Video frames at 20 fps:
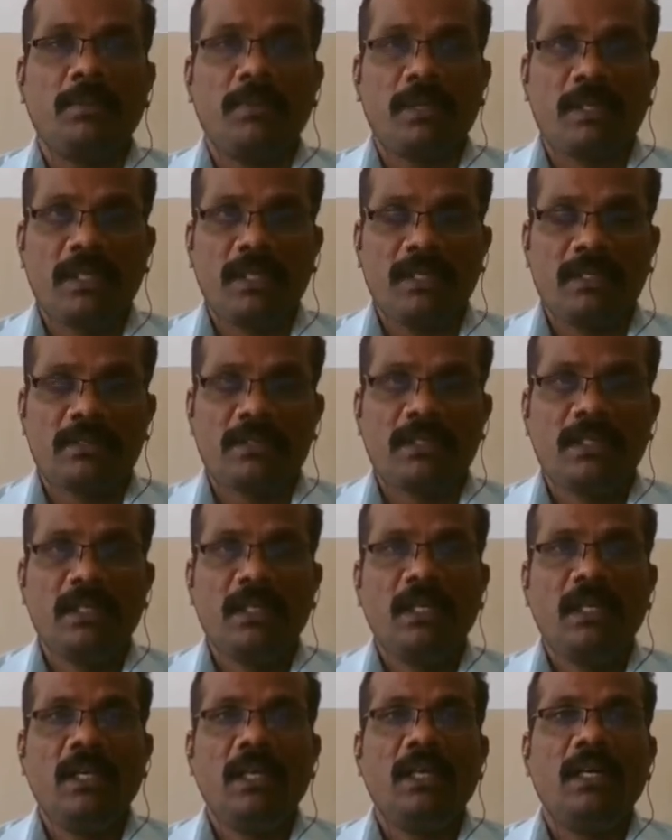is
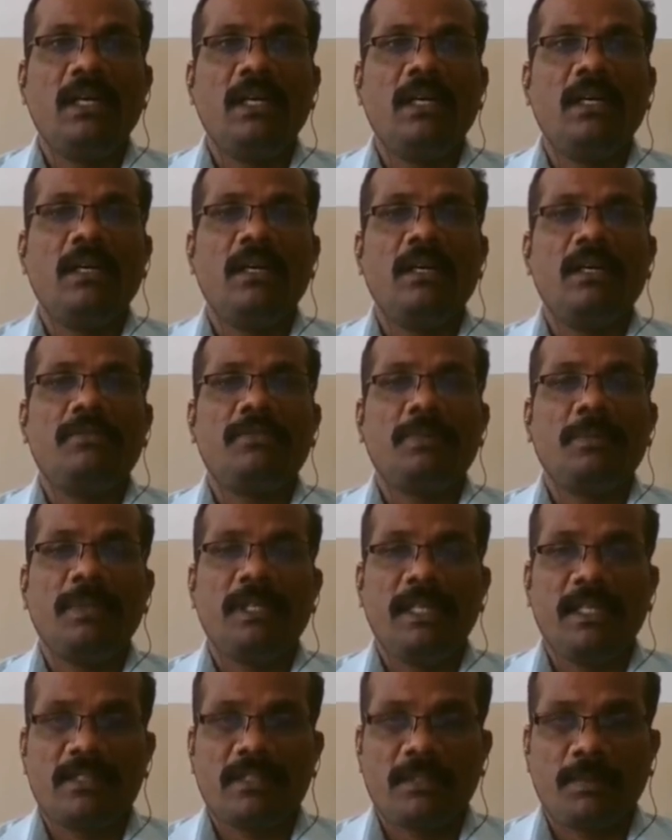from
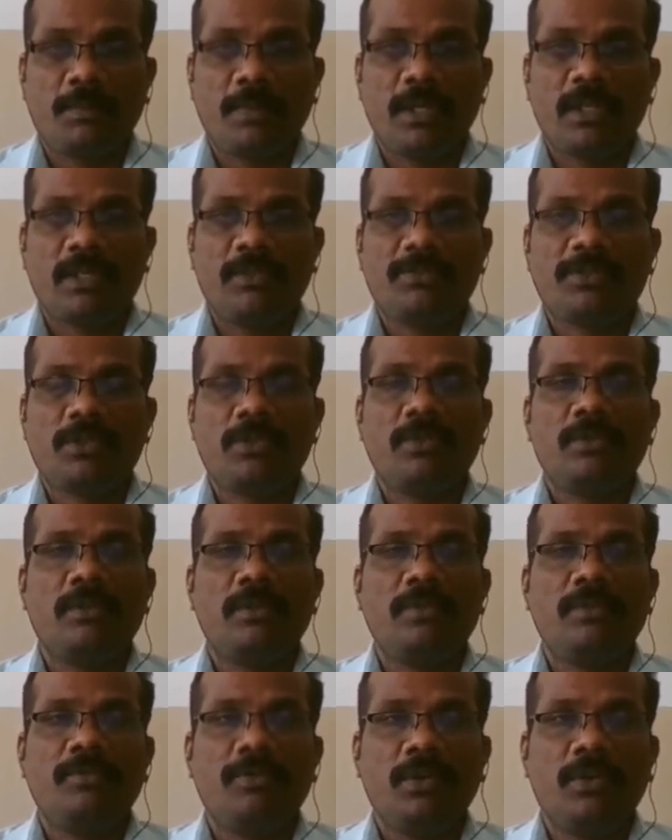industrial point of
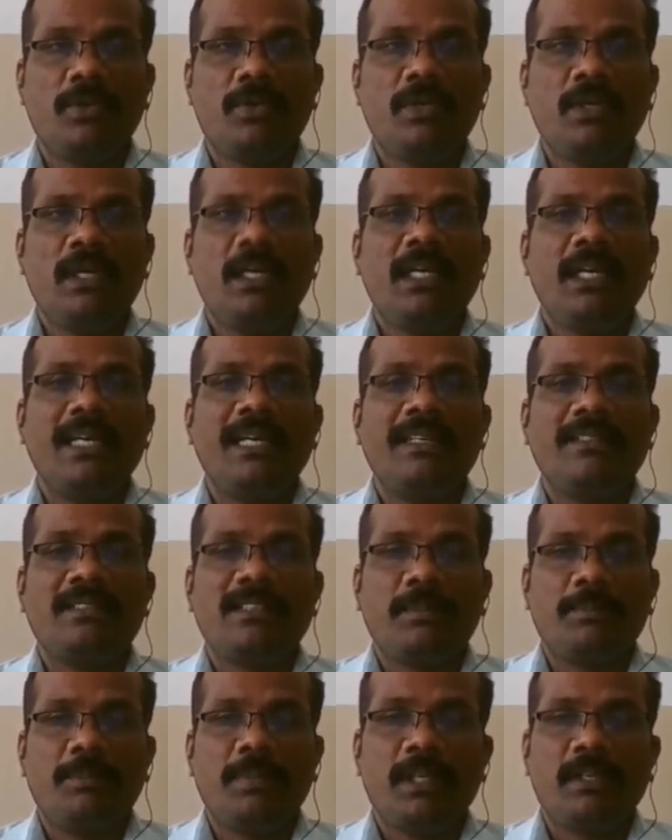view, and
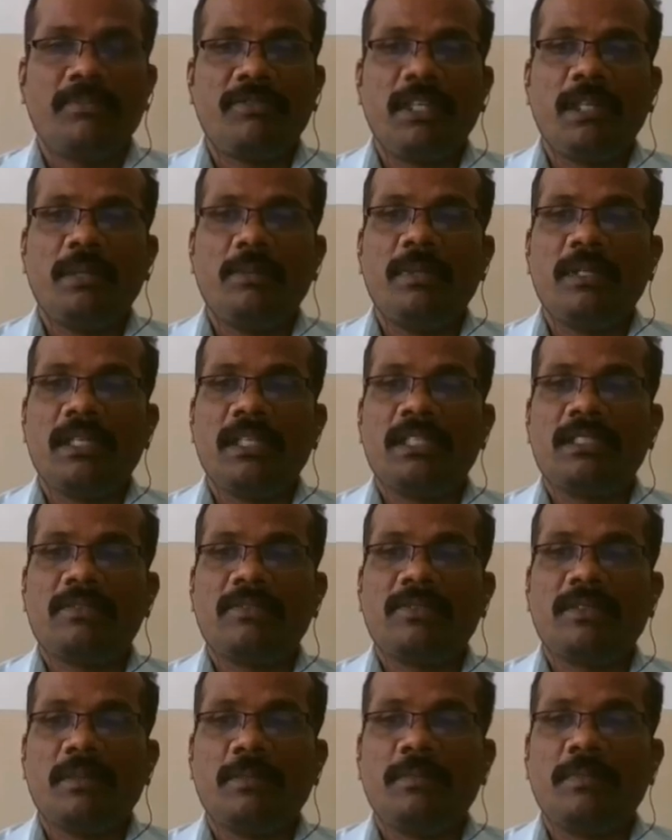supply of labor is
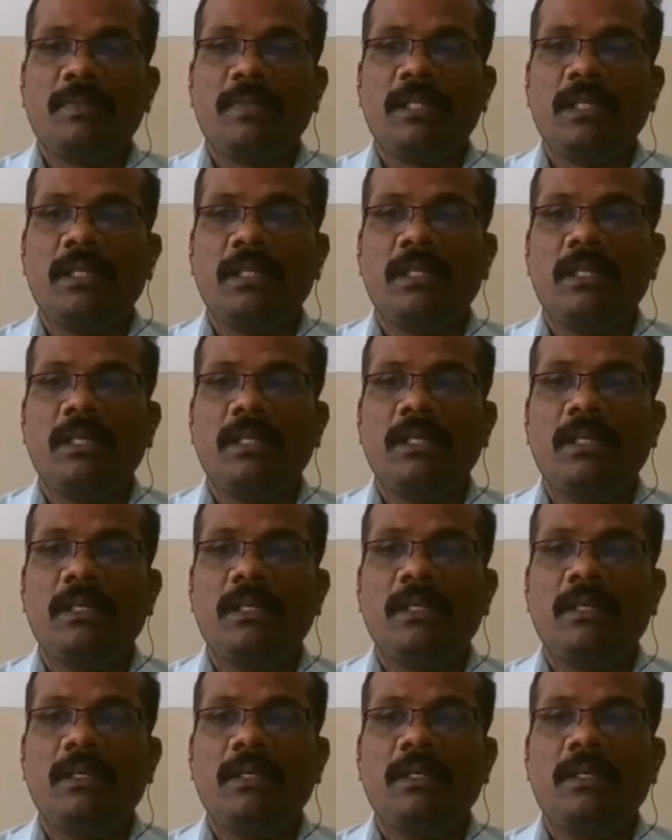from
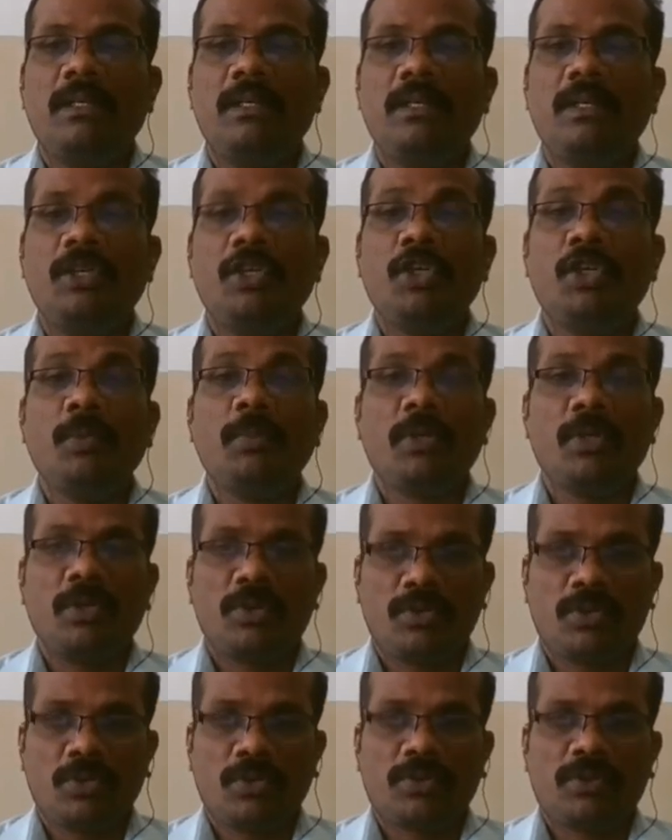human
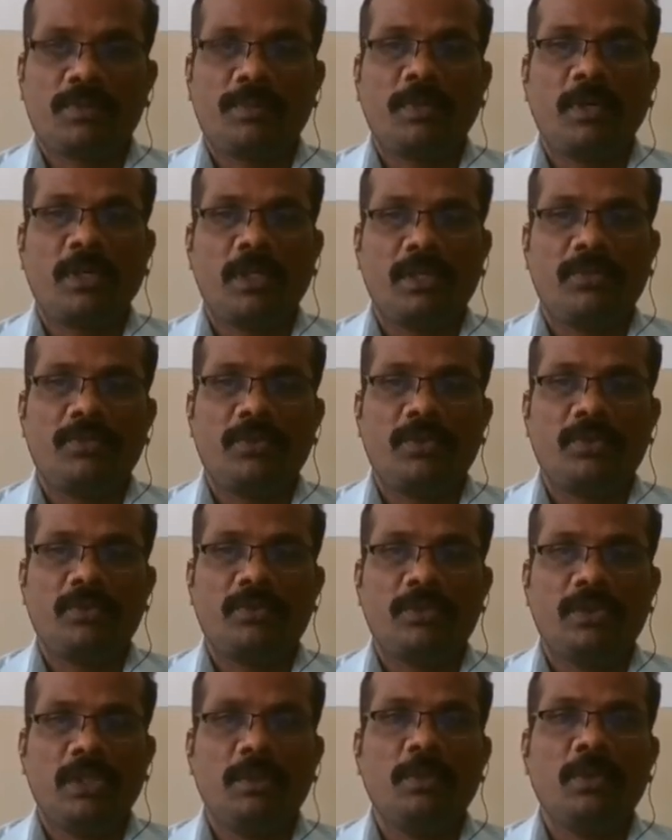resource point of view.
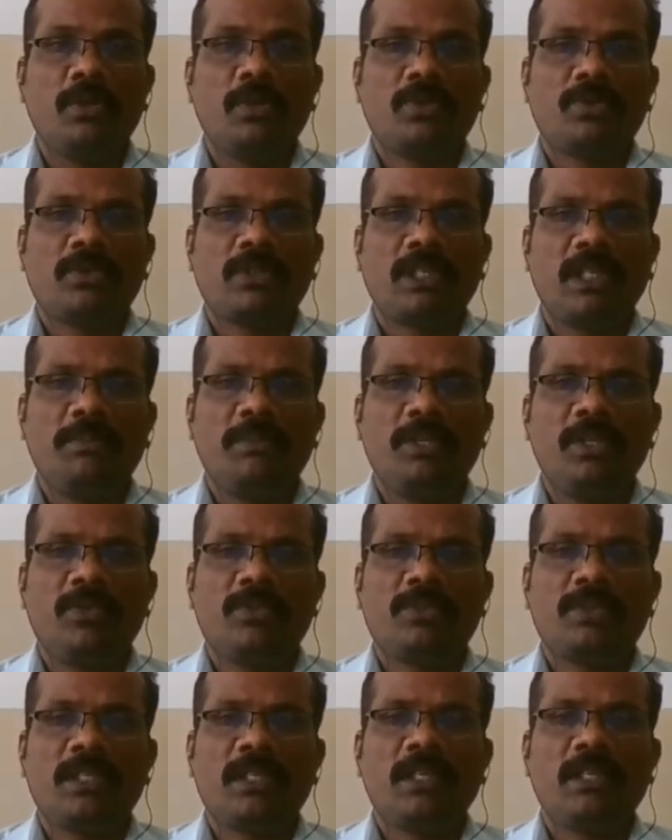Human resource, I mean to
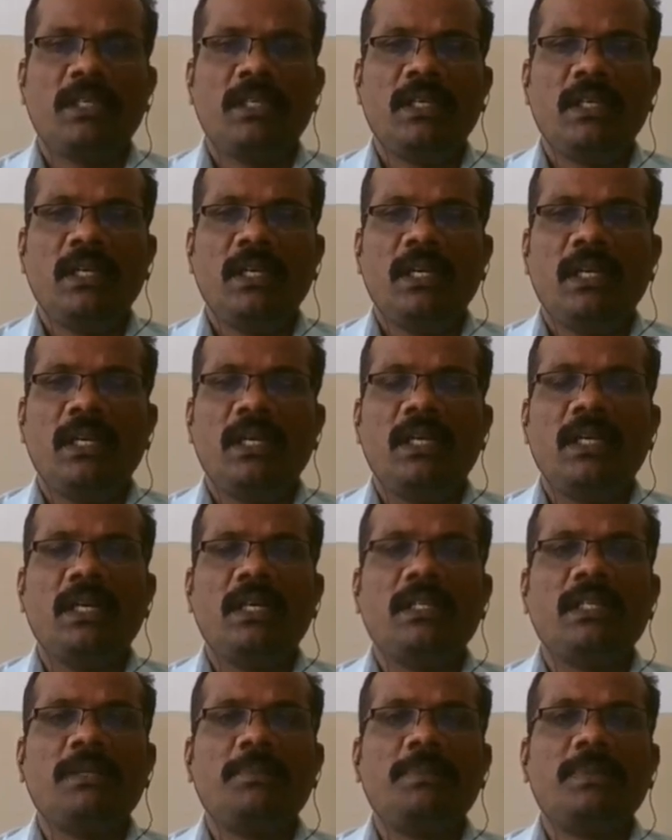say,
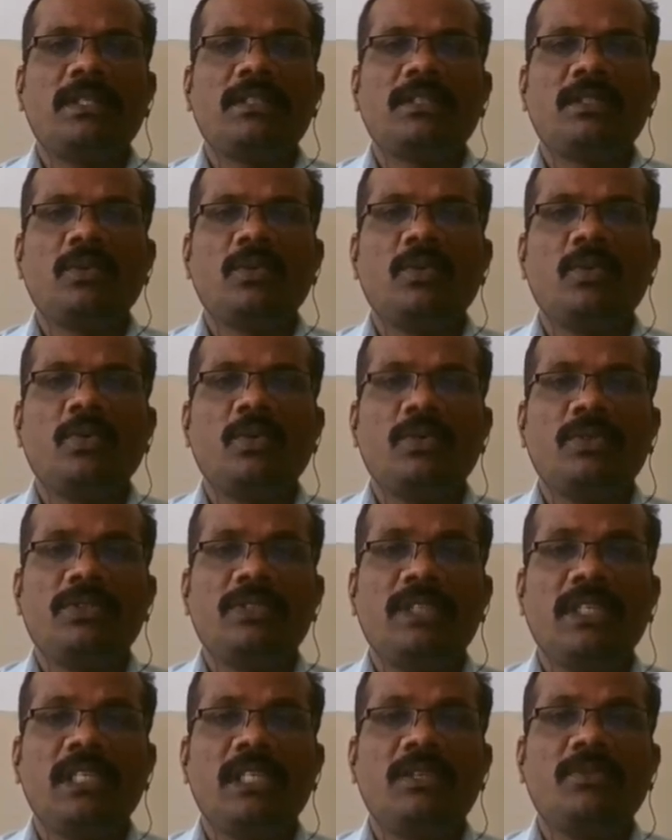the person who is
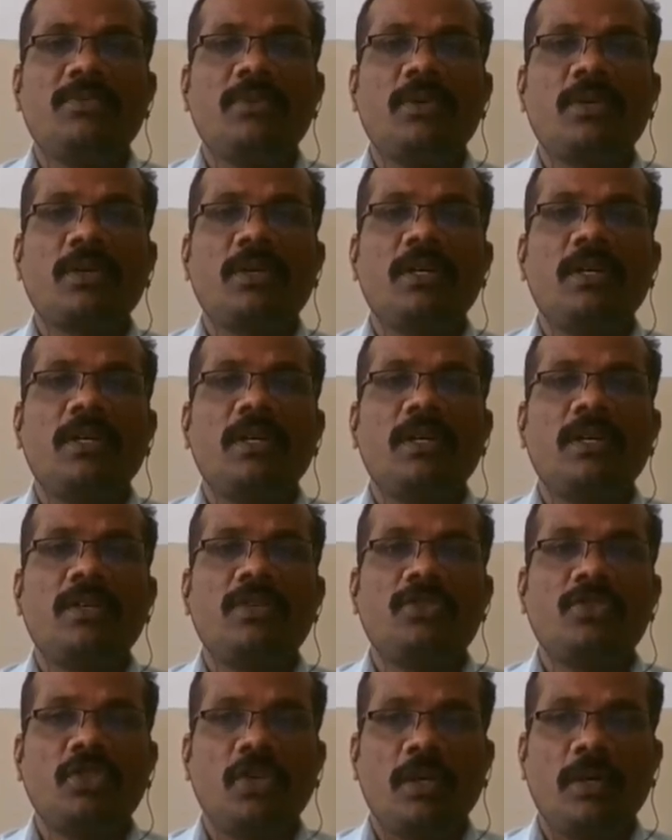seeking for a
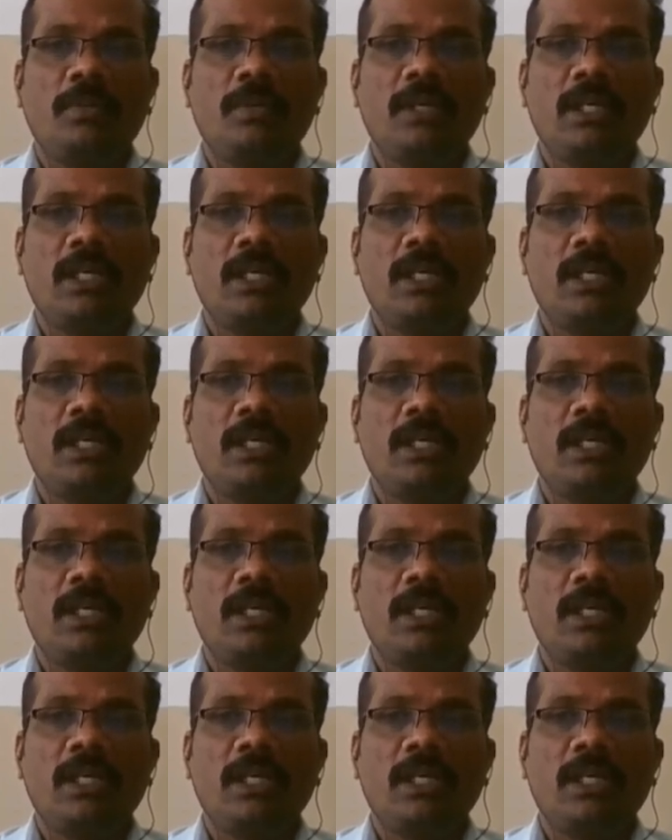job,